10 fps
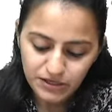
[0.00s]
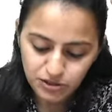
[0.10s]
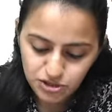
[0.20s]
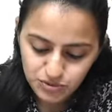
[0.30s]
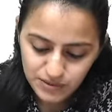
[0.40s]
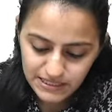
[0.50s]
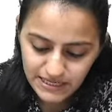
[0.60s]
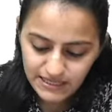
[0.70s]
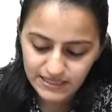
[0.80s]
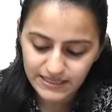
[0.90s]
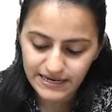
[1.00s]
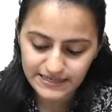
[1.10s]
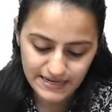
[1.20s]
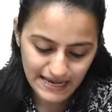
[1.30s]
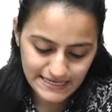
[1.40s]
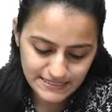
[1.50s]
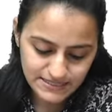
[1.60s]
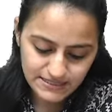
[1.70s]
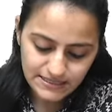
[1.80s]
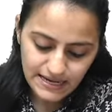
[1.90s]
usually occur at
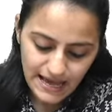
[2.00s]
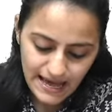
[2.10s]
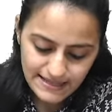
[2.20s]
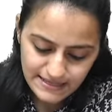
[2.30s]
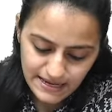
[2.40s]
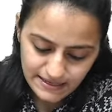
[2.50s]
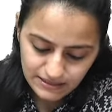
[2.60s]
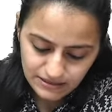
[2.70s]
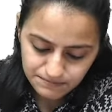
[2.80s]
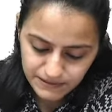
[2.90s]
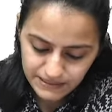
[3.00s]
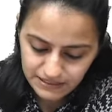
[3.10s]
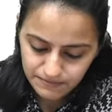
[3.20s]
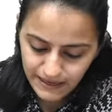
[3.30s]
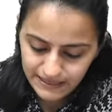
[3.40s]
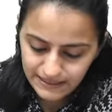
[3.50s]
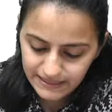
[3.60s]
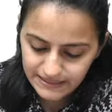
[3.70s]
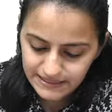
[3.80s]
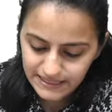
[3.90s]
night, and they are accompanied by
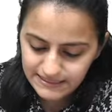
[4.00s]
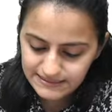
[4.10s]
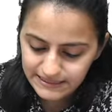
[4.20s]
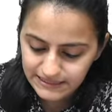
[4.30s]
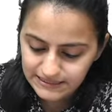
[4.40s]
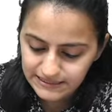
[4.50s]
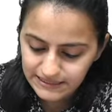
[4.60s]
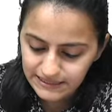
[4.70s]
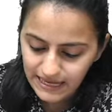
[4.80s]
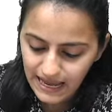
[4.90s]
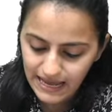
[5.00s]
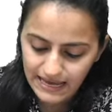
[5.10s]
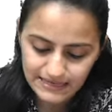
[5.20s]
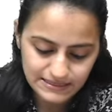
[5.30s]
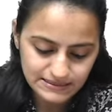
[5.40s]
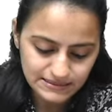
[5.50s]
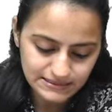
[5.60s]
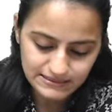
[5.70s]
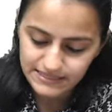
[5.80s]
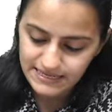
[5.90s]
redness, tearing, and
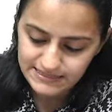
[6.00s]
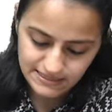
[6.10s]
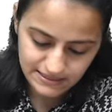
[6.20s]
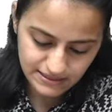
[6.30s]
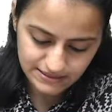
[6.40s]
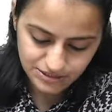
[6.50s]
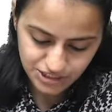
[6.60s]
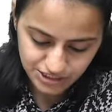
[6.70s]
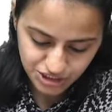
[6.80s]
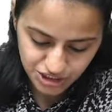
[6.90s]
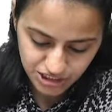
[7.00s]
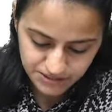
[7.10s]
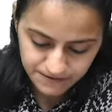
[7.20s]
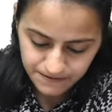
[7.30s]
the nasal congestion.